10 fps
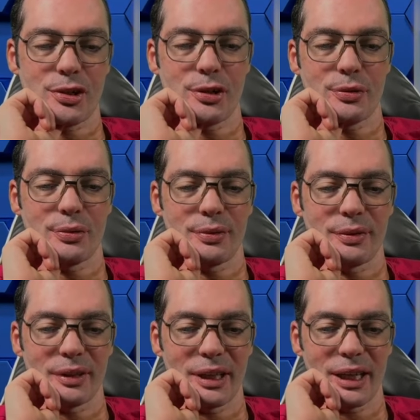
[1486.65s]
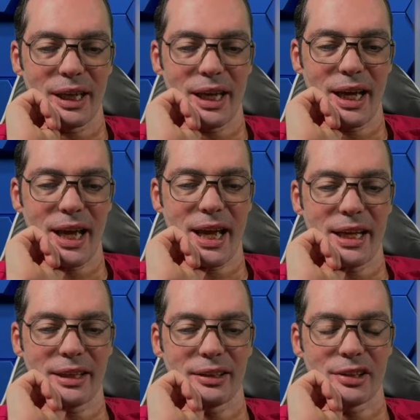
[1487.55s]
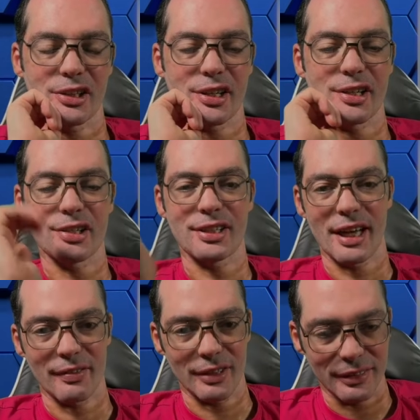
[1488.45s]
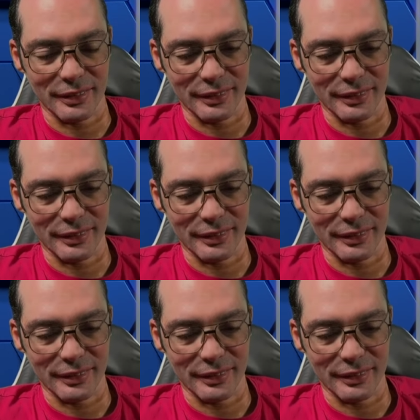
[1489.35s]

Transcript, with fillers: 2 and clear stage 7.